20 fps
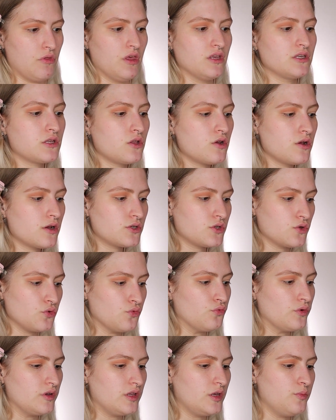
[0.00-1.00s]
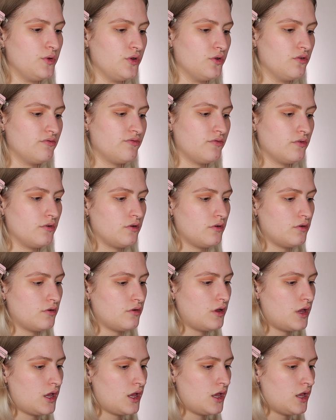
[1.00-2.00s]
This looks really
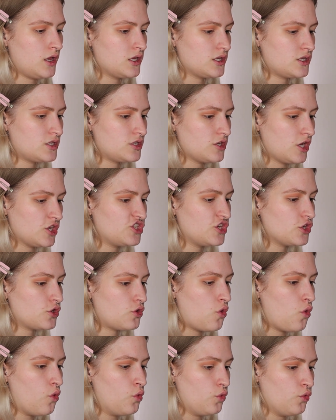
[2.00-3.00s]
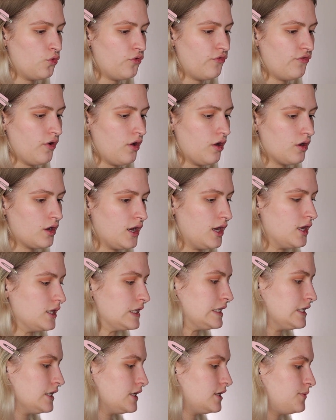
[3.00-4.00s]
beautiful. Such a cool fall
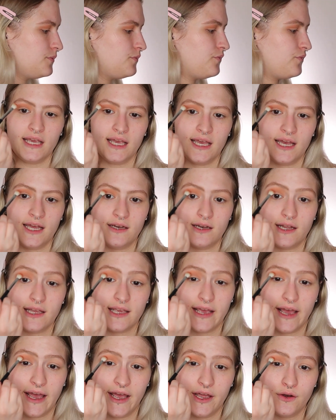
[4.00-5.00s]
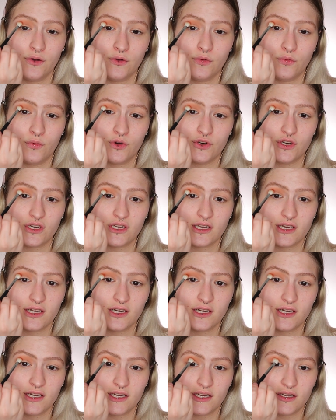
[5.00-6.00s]
color. And again, we're just
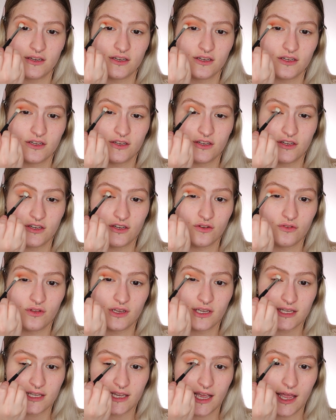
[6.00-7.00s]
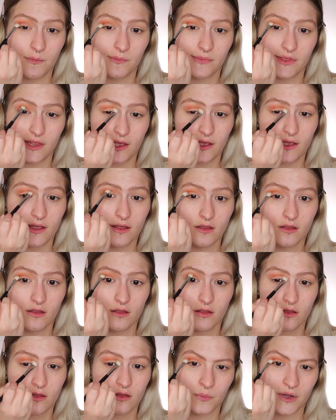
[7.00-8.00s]
gonna do the same thing,
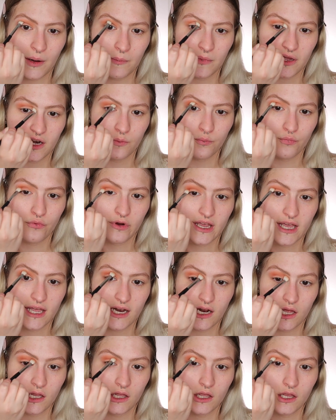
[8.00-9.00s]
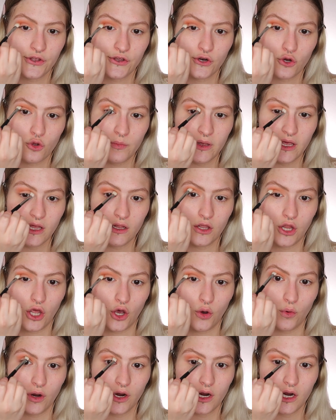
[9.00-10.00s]
but I'm gonna bring it a little bit
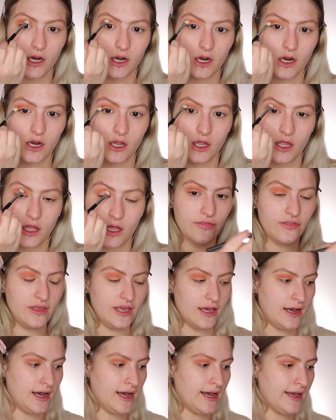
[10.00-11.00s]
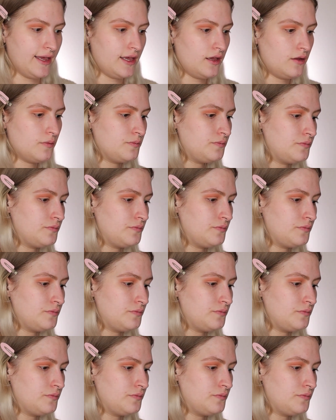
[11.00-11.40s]
lower in the eye.